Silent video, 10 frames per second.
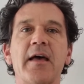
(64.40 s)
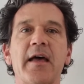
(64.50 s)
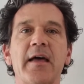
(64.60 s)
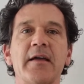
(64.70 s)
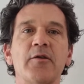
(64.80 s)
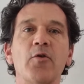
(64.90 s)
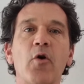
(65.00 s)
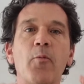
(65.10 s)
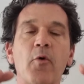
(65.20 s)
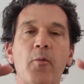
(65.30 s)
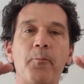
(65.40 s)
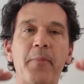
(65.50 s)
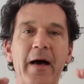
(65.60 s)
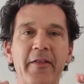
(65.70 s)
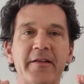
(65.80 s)
a normal
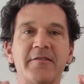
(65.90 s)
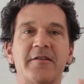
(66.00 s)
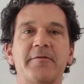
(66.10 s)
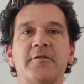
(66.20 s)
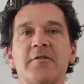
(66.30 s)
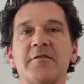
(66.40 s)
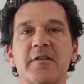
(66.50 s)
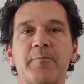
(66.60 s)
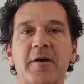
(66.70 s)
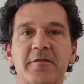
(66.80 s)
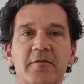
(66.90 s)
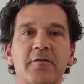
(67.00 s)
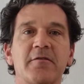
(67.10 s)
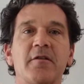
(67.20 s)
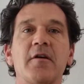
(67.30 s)
balance of intrinsic
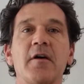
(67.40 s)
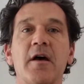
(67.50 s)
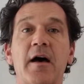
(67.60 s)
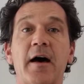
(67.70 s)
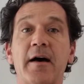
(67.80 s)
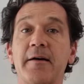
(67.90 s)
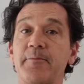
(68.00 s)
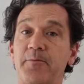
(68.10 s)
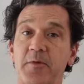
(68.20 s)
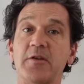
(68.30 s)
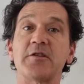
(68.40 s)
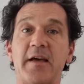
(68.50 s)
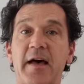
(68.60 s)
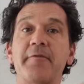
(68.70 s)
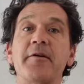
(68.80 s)
muscles to
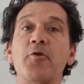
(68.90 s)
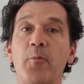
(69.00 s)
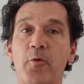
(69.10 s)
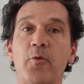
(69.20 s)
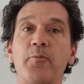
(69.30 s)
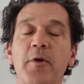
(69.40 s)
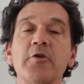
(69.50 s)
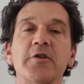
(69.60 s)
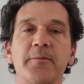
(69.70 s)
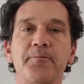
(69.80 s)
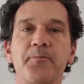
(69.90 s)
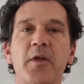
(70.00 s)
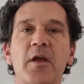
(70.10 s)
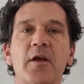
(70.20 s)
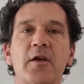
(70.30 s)
have a normal motion.
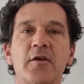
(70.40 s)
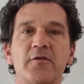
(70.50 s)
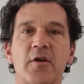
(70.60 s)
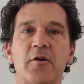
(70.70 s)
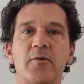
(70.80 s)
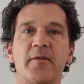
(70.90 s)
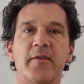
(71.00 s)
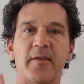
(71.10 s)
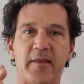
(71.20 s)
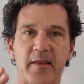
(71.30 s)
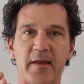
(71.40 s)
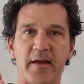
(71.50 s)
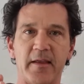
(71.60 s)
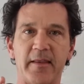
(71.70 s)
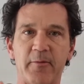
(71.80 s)
So
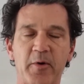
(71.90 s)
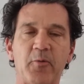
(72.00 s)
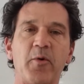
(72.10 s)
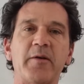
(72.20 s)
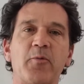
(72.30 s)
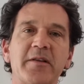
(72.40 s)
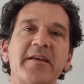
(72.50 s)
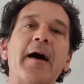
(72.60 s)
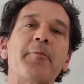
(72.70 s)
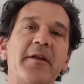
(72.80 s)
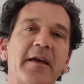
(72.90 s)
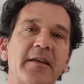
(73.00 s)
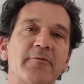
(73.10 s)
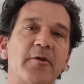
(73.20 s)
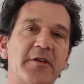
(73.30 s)
what's happening
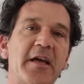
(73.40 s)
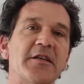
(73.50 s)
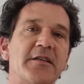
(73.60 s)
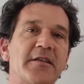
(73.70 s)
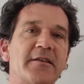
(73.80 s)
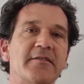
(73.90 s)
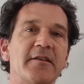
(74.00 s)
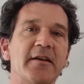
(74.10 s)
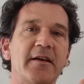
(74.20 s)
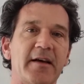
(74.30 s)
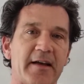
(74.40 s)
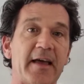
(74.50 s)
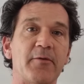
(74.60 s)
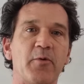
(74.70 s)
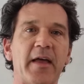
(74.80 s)
in rotation is,
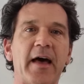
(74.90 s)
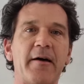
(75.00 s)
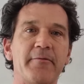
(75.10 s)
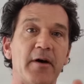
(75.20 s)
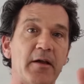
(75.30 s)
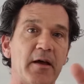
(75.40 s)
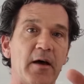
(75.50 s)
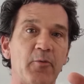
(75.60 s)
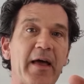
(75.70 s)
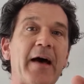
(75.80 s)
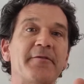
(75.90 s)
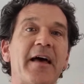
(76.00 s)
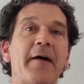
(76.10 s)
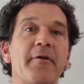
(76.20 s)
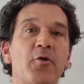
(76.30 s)
again, we have to
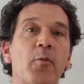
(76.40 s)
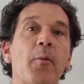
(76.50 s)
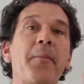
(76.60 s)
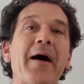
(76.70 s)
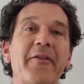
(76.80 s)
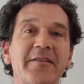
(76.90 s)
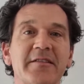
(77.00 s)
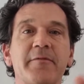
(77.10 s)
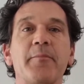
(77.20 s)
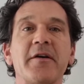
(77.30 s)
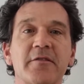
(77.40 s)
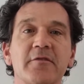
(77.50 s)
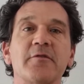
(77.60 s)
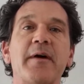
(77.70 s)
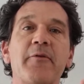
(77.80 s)
have a normal balance of the
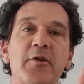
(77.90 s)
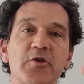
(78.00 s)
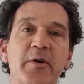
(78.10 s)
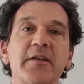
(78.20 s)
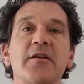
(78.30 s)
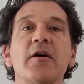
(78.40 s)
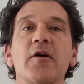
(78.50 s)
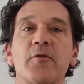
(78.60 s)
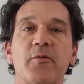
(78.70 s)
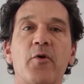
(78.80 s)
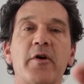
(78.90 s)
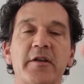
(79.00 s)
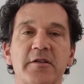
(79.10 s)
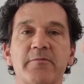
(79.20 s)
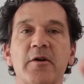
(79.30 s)
muscles around the joint for
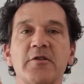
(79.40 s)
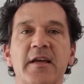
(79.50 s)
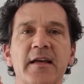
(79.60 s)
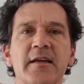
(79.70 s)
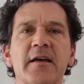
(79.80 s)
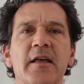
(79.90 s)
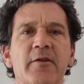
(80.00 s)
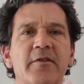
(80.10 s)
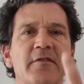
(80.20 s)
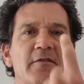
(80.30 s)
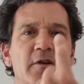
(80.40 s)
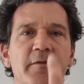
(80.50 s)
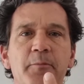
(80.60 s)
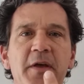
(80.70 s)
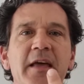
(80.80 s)
it to rotate. There isn't sort of
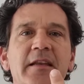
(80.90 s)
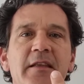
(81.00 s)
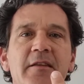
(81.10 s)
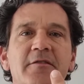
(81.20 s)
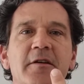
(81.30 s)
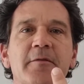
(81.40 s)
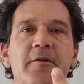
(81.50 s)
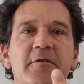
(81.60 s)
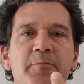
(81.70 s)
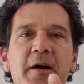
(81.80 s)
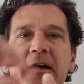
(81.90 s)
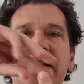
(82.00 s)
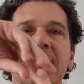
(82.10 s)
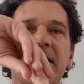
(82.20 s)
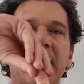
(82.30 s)
a pin in the cervical
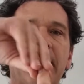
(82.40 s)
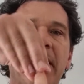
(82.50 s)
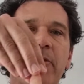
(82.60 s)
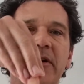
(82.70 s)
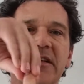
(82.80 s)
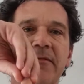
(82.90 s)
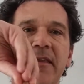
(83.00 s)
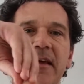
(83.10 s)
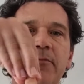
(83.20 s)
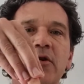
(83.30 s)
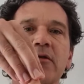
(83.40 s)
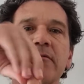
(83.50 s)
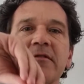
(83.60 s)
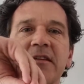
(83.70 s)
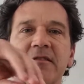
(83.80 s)
spine about which everything
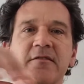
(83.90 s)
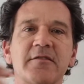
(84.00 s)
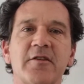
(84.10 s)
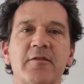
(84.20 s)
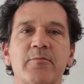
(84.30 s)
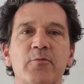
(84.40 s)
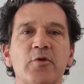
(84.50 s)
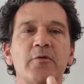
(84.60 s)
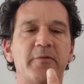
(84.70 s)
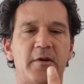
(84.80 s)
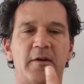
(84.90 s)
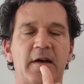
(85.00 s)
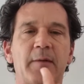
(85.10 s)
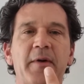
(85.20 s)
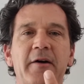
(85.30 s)
moves. It doesn't sort of move
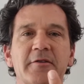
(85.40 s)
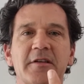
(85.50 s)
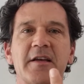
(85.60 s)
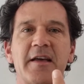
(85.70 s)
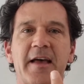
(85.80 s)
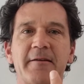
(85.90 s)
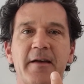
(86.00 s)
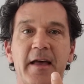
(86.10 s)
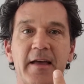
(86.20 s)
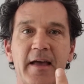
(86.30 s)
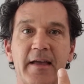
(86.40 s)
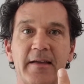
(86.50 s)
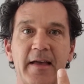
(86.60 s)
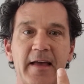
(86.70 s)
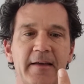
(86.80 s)
about
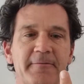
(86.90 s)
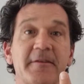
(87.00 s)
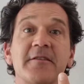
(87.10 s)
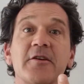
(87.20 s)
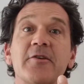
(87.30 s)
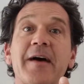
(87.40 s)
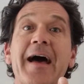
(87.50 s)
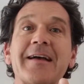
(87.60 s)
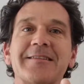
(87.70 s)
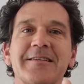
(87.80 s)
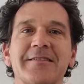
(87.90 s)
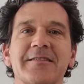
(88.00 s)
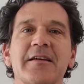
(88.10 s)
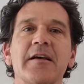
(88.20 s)
a physical axis.